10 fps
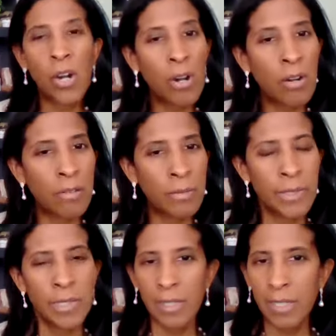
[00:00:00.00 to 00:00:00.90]

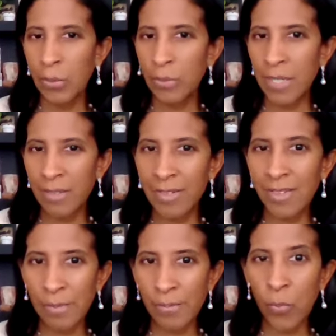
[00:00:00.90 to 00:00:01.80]
calm and help me
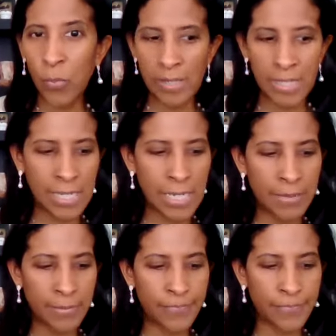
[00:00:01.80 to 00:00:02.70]
sleep well at
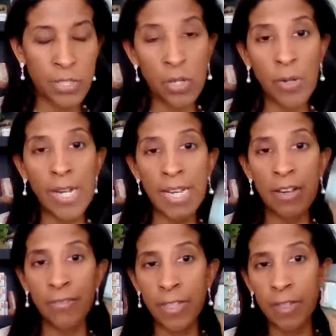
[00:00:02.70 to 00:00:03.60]
night. So I
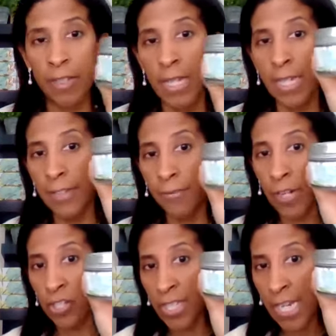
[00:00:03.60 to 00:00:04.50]
have a
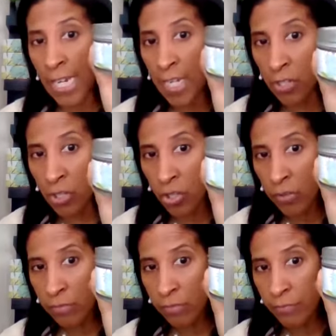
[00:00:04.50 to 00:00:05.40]
fresh sage
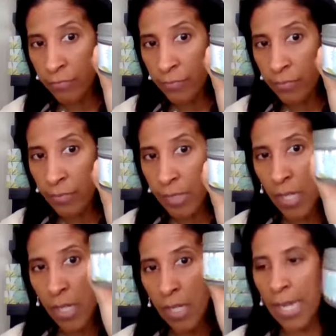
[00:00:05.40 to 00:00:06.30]

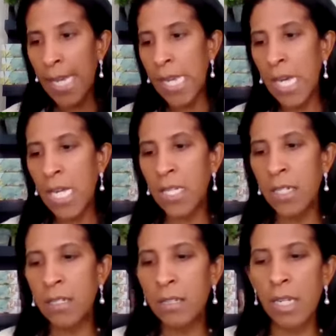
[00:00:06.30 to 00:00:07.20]

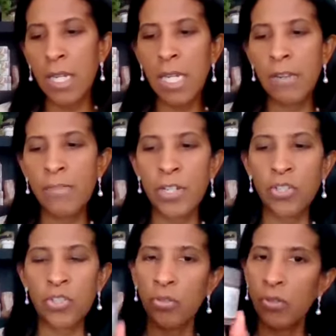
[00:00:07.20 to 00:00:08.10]
and a
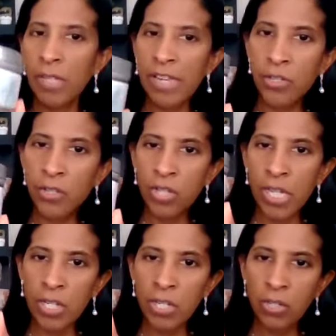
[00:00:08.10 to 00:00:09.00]
fresh lavender
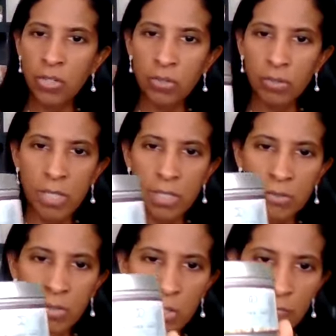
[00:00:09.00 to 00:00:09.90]
sage.
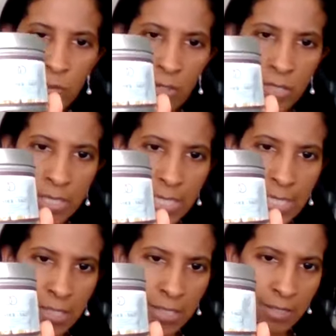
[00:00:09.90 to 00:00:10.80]
I don't know if you all can
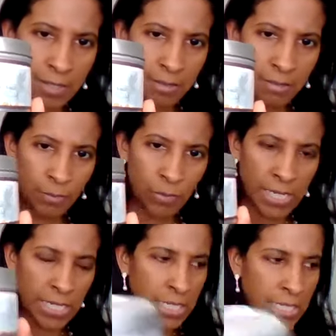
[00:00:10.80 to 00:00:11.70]
see it because the
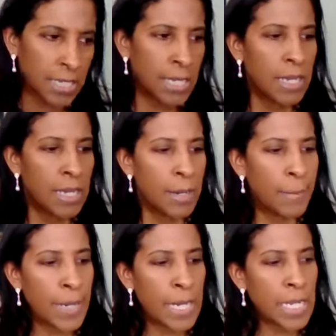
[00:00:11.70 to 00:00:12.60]
brightness,
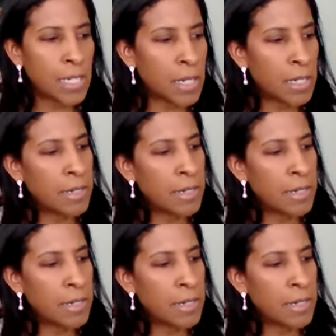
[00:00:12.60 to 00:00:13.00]
but